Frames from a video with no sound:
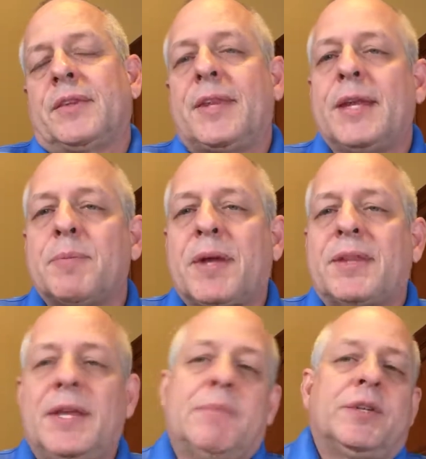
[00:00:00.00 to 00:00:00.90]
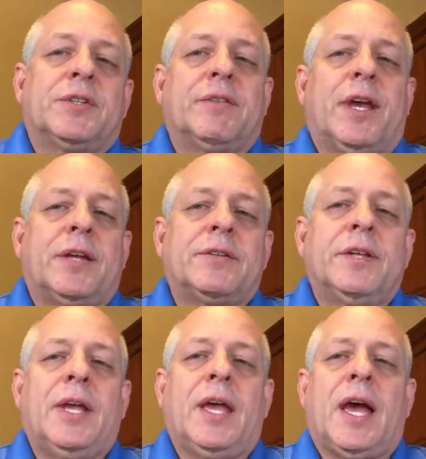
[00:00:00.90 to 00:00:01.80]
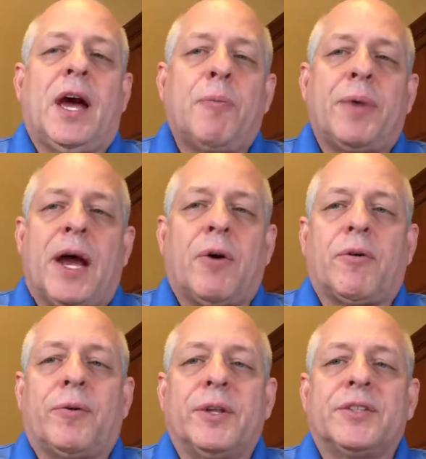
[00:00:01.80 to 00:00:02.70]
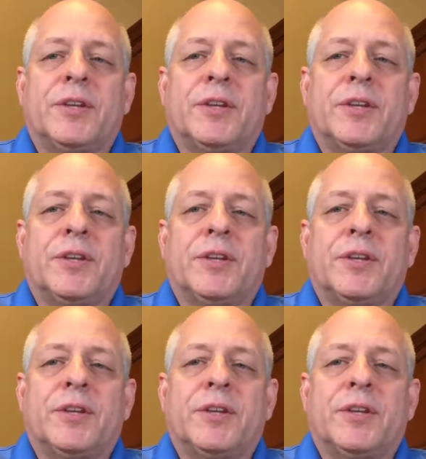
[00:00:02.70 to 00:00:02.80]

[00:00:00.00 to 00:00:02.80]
Think about the image of that. How powerful